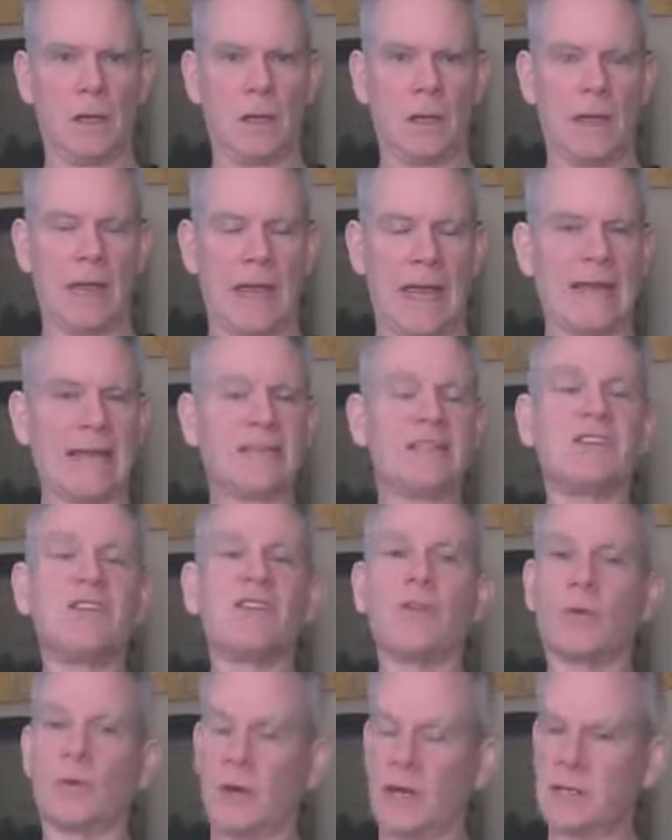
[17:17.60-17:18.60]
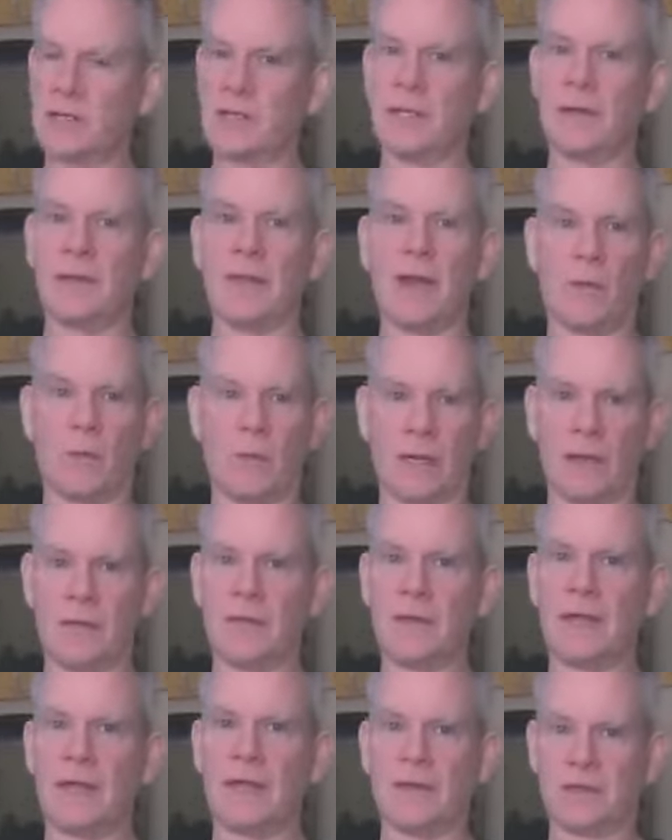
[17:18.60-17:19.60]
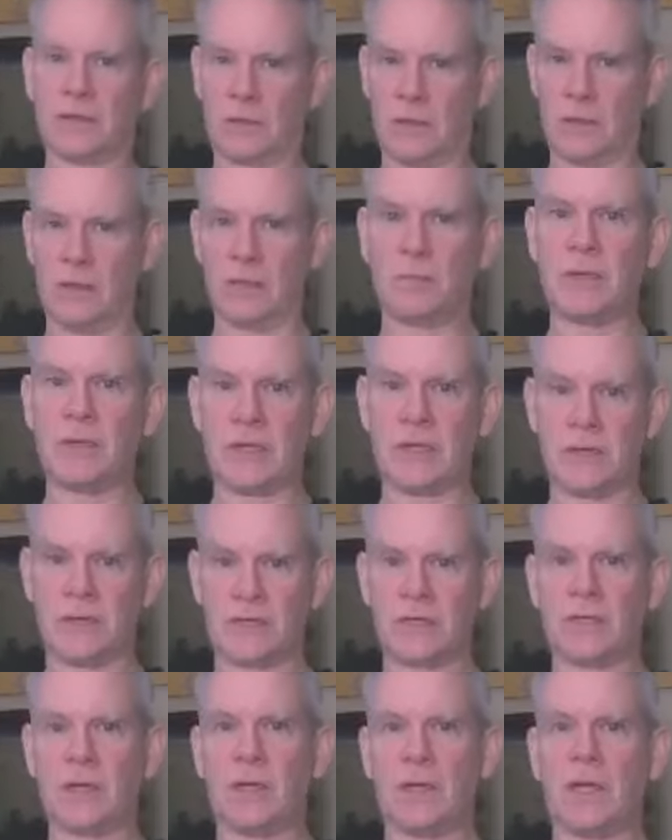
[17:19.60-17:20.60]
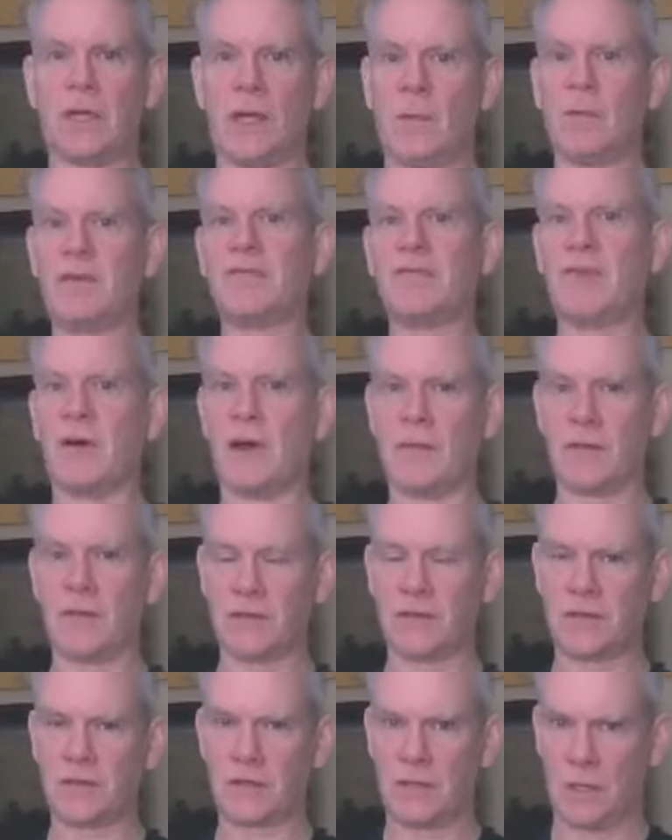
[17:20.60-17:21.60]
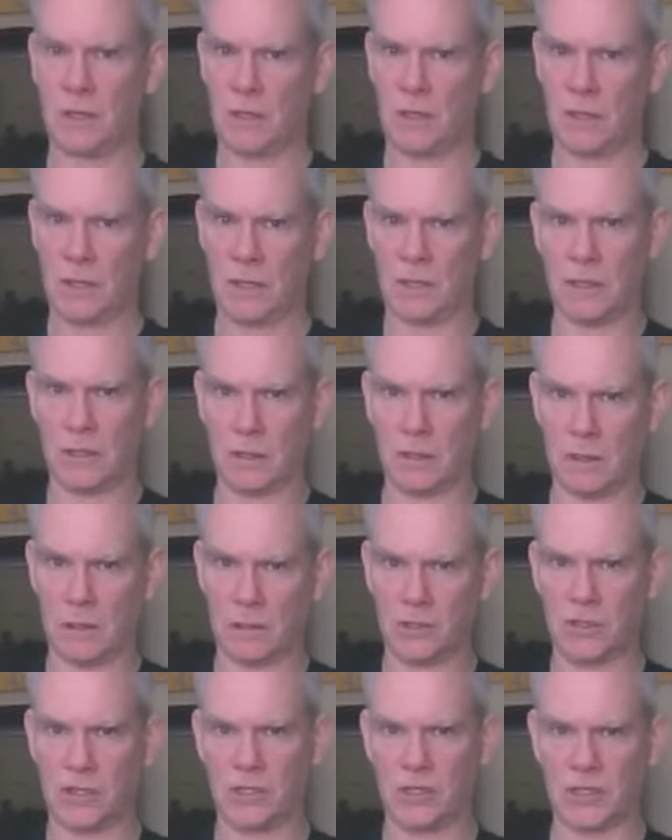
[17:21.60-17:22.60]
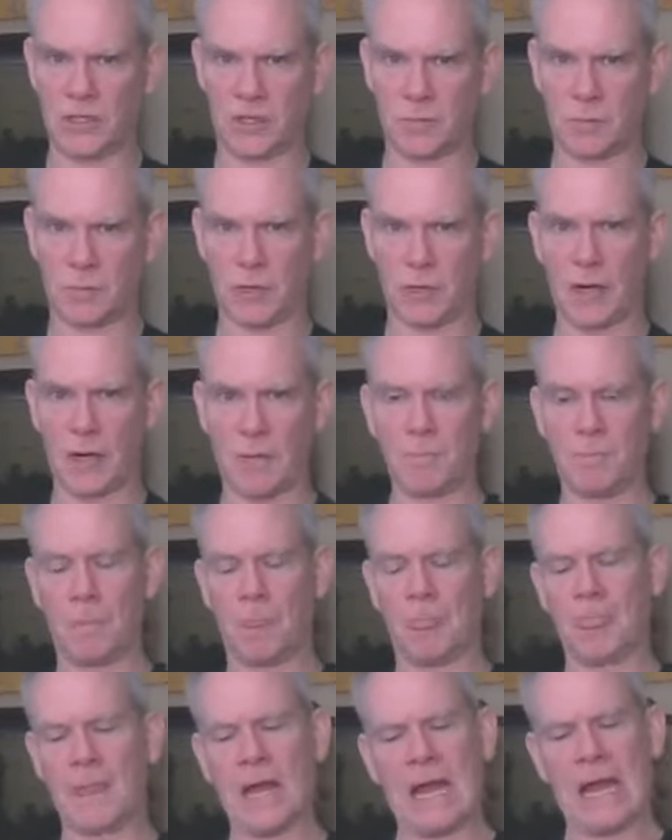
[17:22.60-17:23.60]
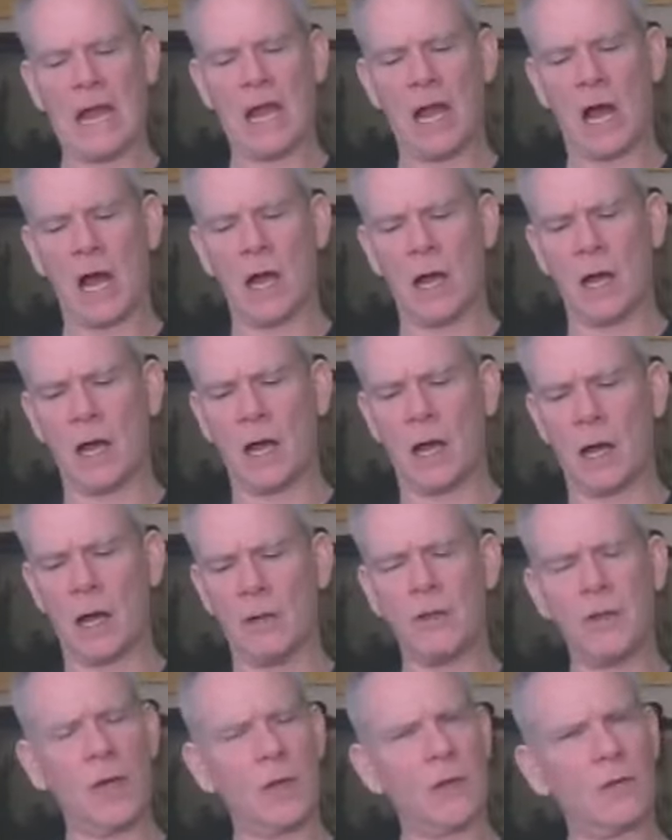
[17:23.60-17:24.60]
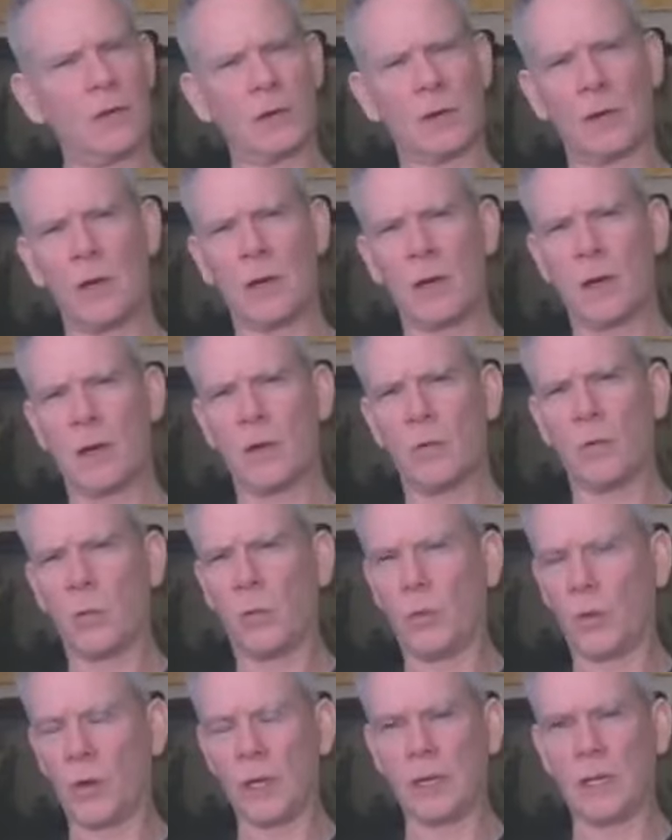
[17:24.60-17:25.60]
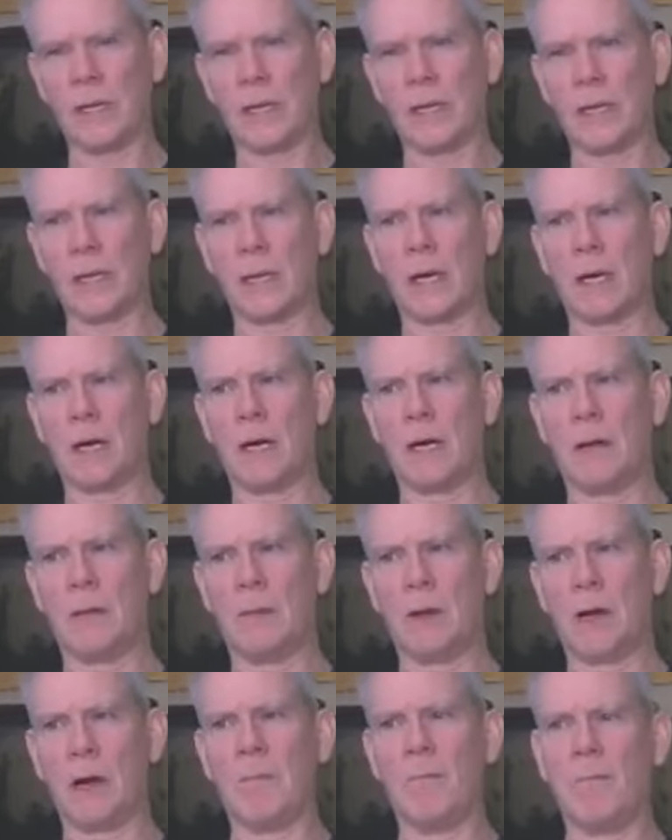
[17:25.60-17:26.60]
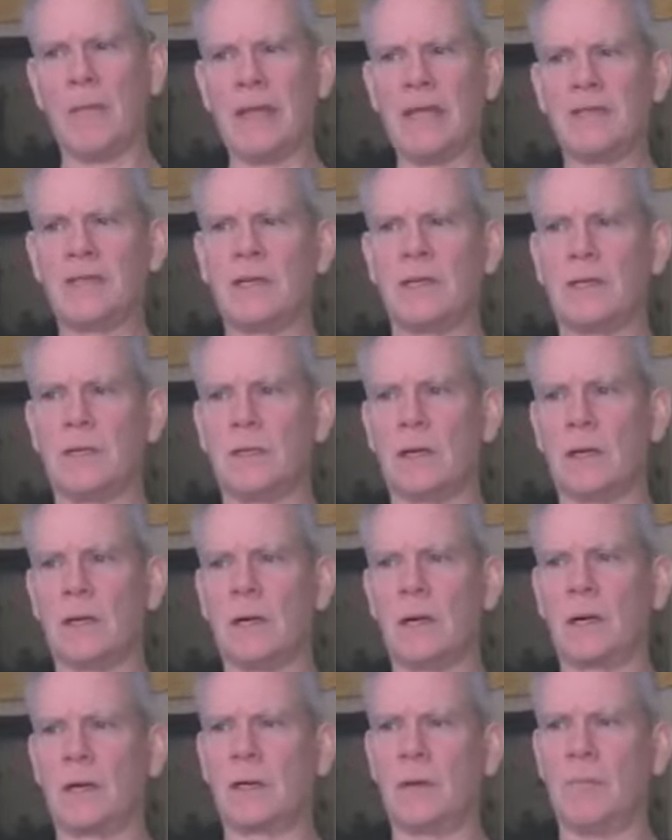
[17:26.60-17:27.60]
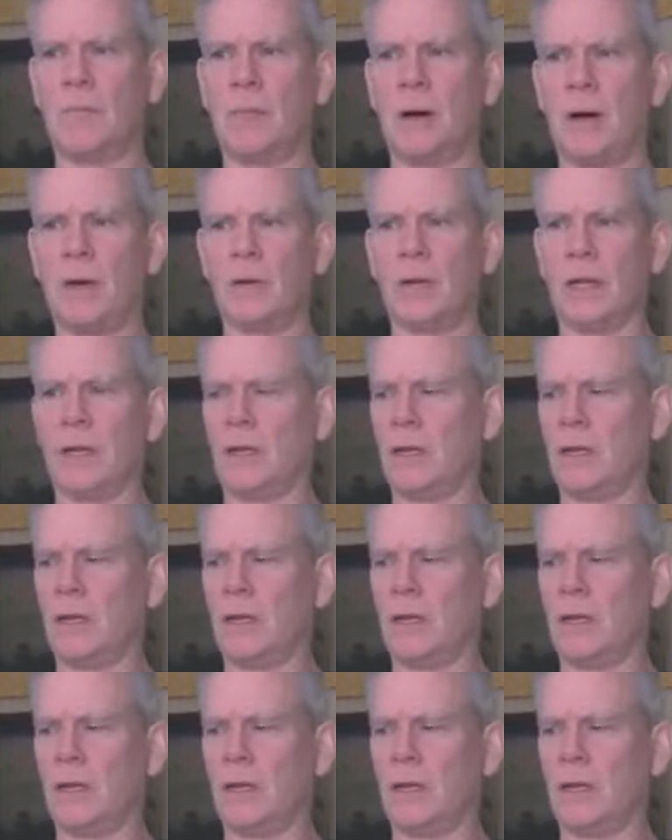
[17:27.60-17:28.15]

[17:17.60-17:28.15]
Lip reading: And it's in the wrestling that we get the answer and the peace. And we find this in Jesus' prayer. Another really amazing component